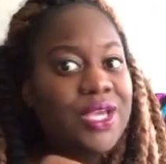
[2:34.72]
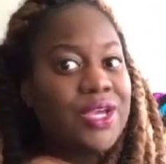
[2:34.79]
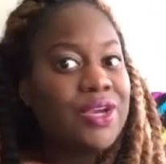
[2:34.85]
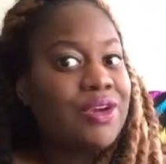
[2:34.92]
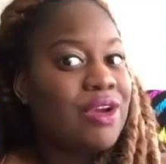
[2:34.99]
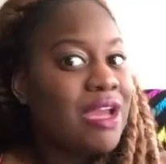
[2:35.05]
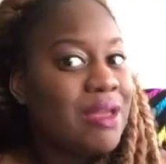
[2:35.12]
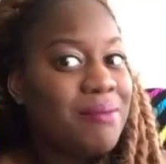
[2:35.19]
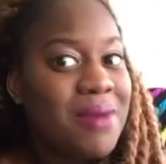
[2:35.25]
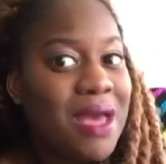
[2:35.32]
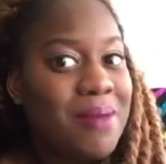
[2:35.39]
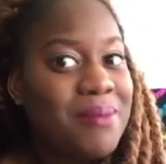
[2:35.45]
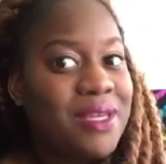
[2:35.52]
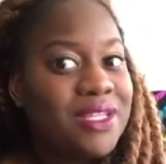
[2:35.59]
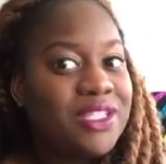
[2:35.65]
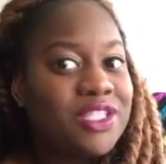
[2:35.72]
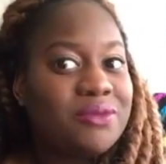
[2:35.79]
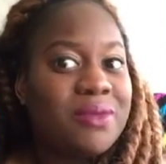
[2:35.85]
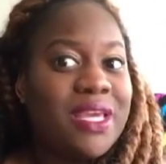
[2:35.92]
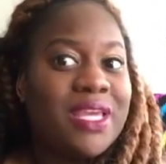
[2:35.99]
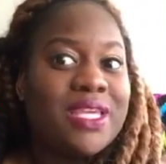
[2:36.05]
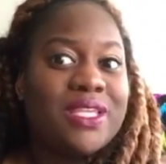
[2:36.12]
Your grandma being
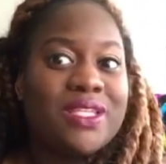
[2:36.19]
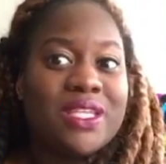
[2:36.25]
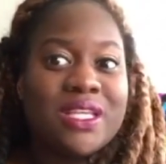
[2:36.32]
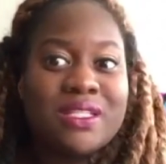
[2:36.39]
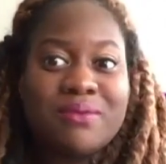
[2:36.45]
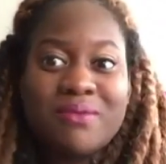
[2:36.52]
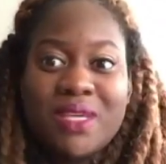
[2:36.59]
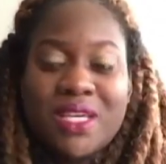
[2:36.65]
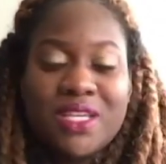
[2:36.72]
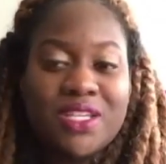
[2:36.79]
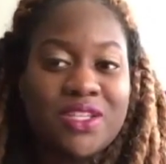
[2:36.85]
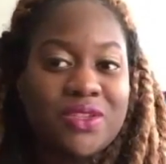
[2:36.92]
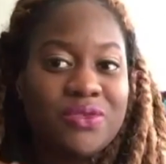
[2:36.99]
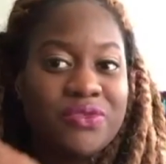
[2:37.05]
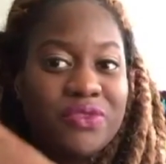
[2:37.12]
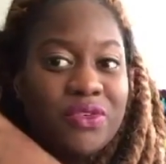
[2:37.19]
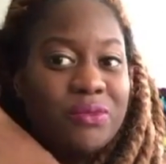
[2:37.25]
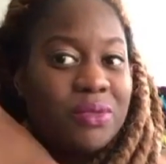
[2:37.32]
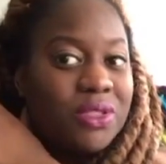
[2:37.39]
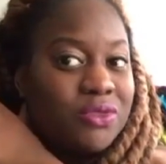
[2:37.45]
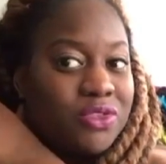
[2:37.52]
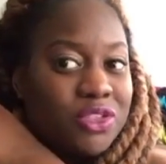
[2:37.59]
Jamaican doesn't make you
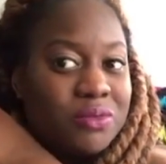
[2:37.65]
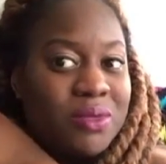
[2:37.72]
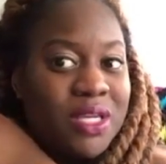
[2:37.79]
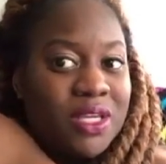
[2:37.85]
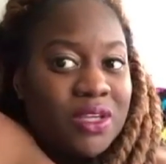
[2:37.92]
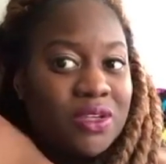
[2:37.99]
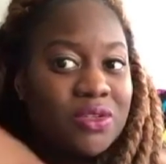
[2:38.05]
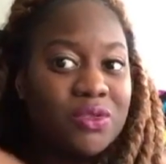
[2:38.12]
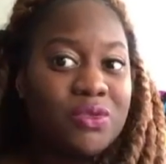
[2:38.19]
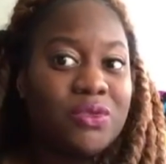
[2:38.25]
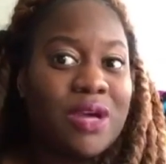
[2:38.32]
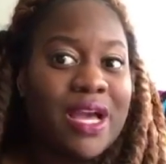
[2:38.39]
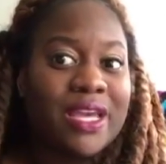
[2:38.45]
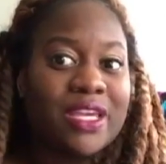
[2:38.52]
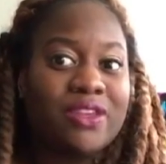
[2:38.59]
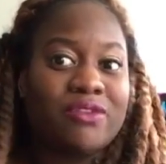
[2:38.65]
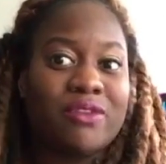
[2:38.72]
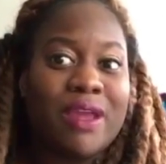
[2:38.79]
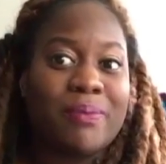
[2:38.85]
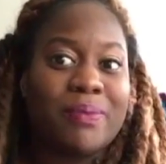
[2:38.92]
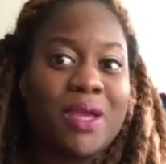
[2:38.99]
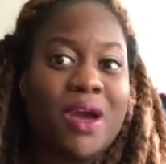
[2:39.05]
full-blown Jamaican. Ooh, I could
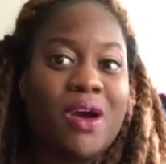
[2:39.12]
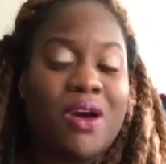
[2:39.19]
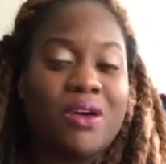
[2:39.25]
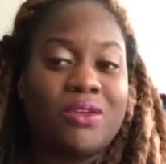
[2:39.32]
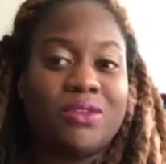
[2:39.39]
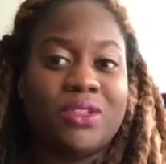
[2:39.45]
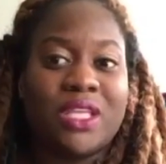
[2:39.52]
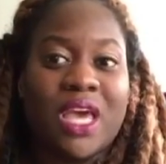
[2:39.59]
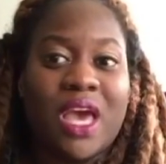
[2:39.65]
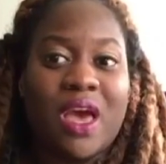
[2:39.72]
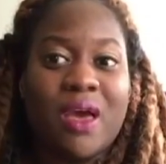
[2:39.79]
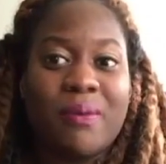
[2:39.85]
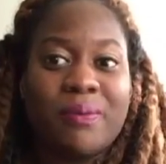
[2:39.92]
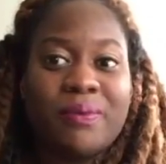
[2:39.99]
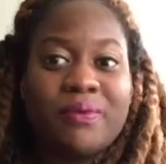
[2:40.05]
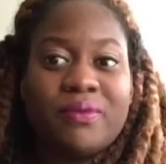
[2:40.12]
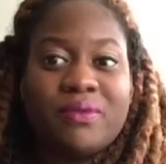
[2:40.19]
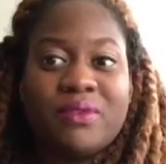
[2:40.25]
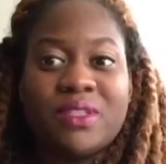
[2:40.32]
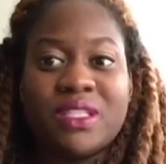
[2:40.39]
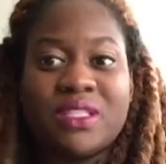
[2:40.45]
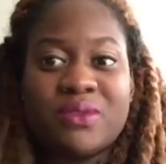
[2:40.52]
rep y'all. Yup,
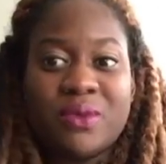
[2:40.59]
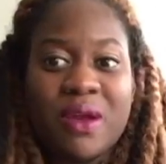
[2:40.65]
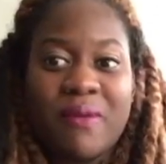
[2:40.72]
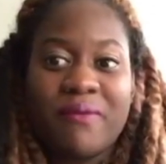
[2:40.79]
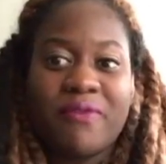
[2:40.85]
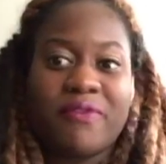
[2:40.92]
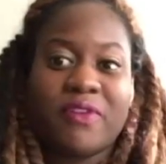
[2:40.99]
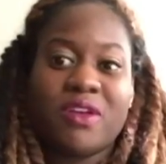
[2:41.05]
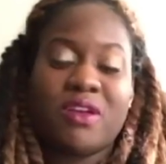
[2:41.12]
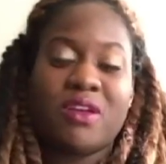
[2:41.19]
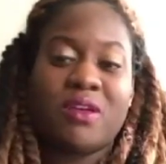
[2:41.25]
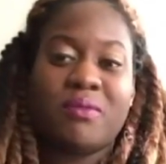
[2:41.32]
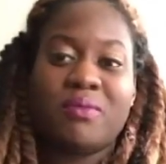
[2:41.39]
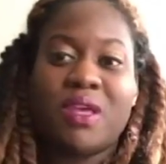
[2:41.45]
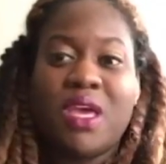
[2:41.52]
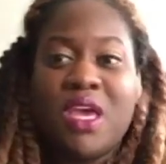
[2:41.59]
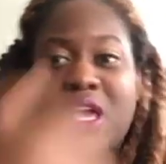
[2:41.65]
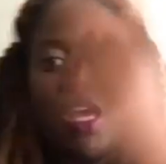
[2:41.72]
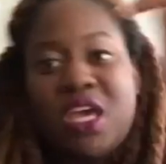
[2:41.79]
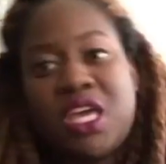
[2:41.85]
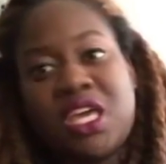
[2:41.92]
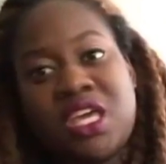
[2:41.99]
this is where I'm from.
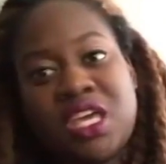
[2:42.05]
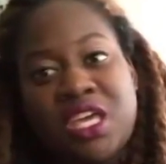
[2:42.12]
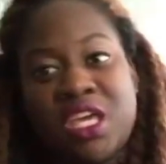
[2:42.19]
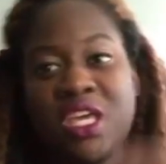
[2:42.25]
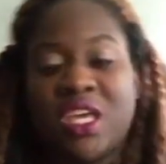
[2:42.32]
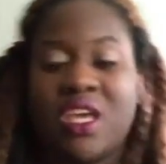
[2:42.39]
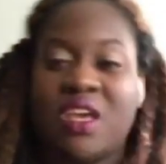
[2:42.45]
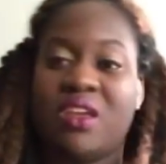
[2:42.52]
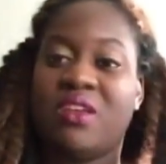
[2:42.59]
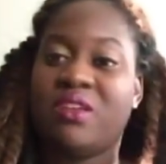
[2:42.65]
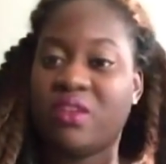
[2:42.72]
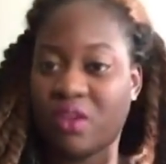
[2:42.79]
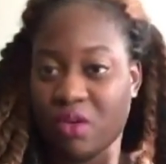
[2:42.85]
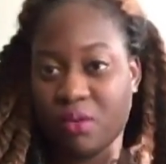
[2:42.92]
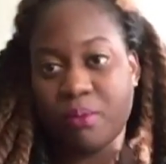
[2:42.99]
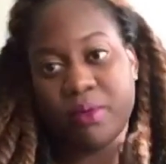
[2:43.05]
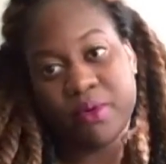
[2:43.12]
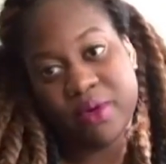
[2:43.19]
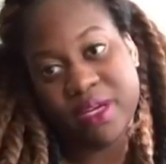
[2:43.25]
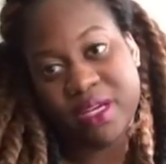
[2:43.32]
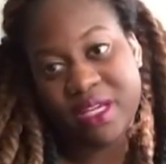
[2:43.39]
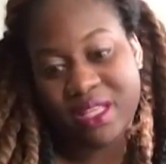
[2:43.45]
No,
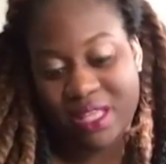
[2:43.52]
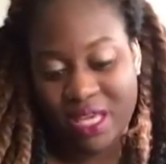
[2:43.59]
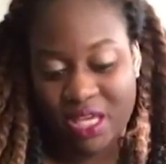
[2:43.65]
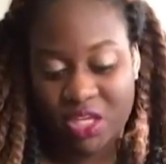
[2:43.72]
boy.